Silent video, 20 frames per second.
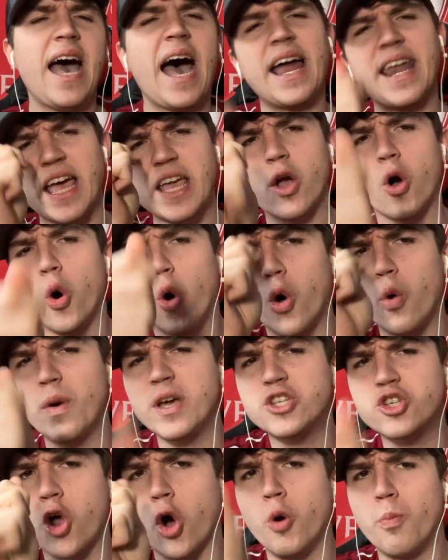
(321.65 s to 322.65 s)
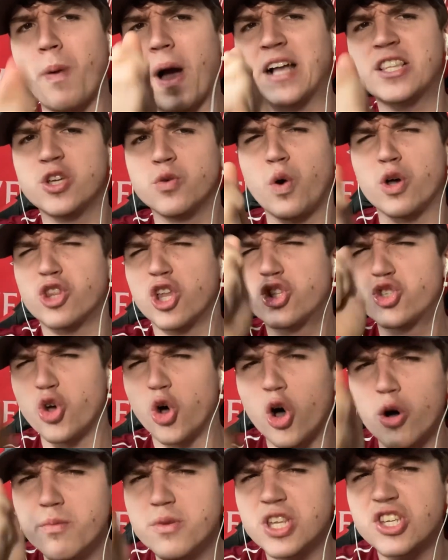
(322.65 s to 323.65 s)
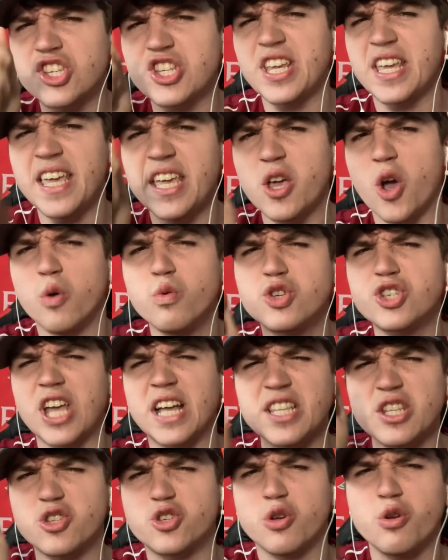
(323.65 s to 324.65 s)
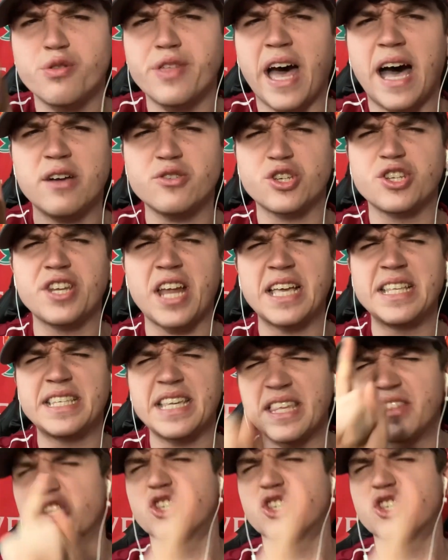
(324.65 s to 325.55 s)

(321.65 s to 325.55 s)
And I always go back to what the Dortmund CEO said in 2019,